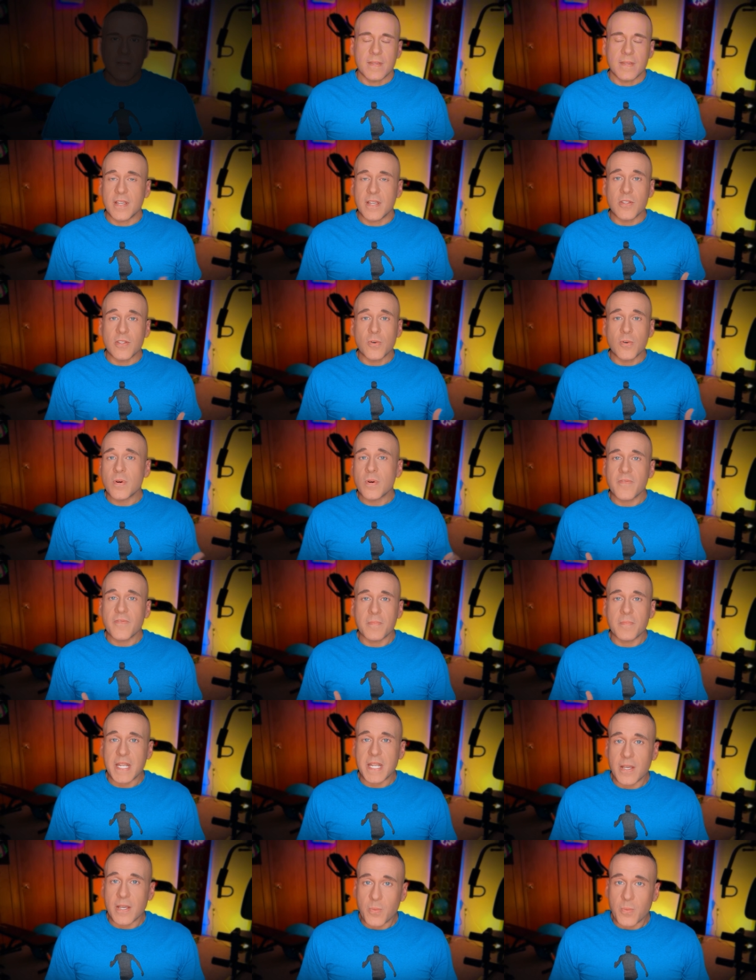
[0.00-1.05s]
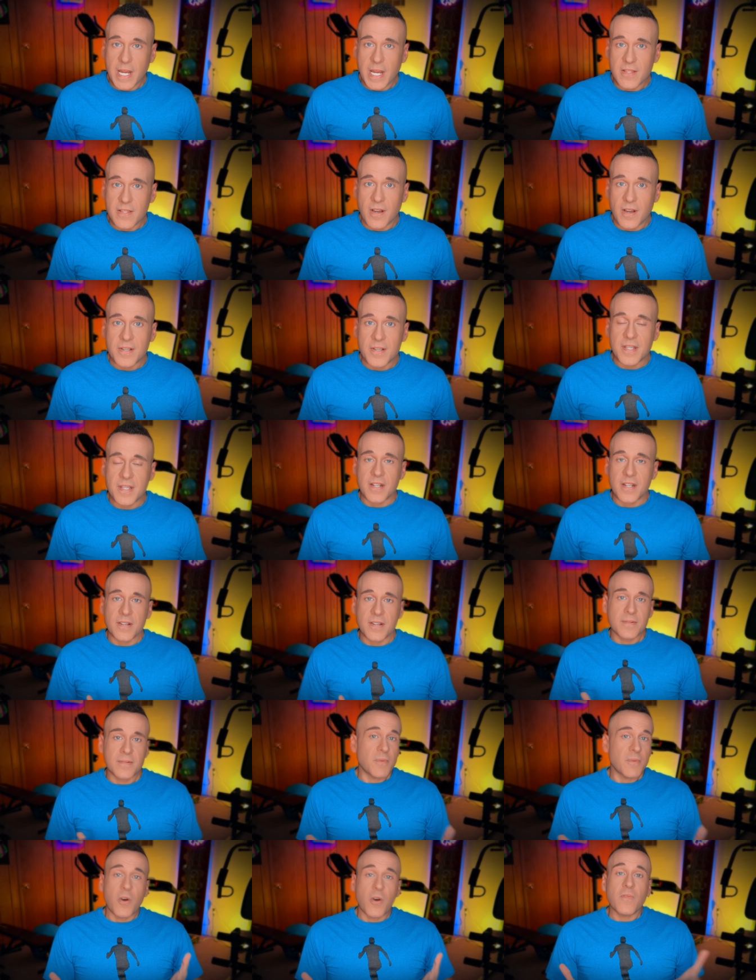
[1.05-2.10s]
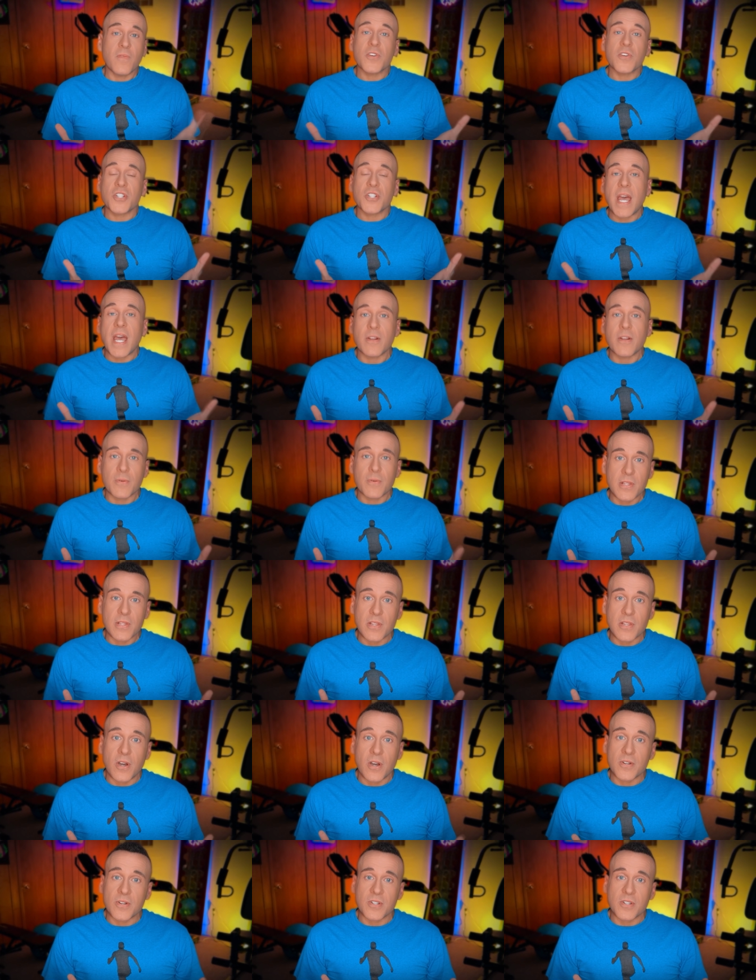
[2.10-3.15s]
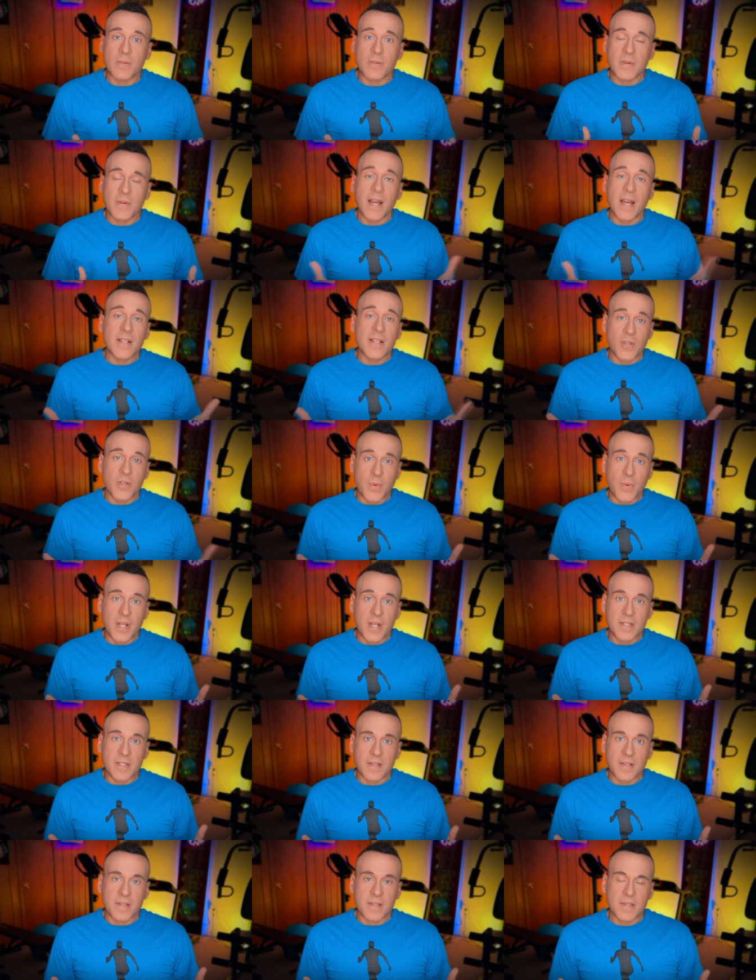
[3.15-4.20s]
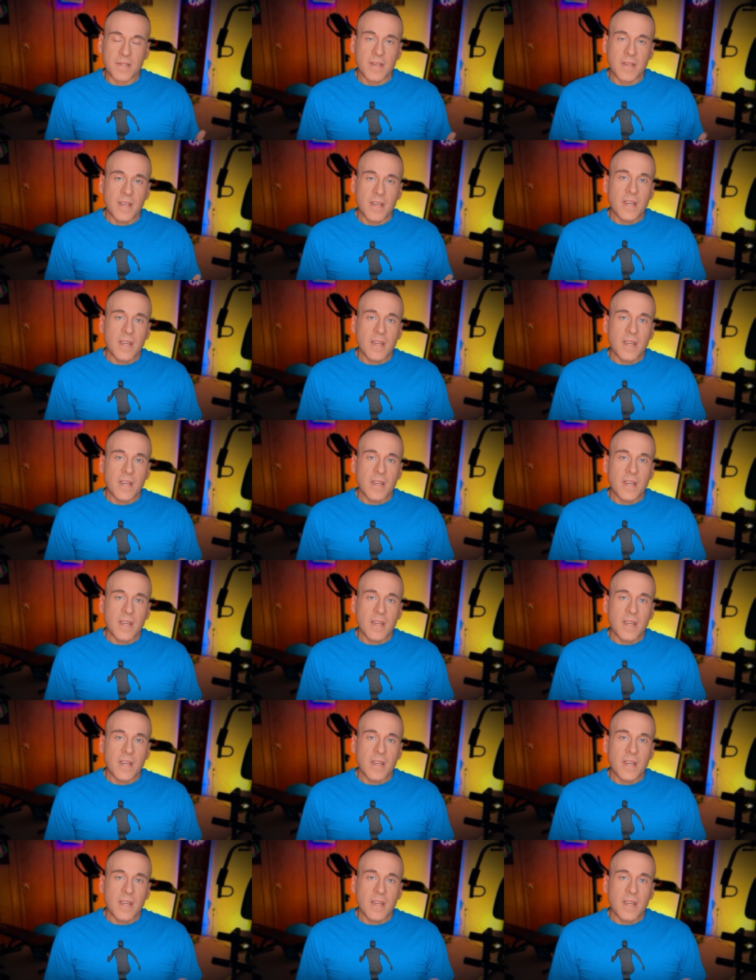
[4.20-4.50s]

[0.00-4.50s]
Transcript: the allure of immediate weight loss can overshadow the long term consequences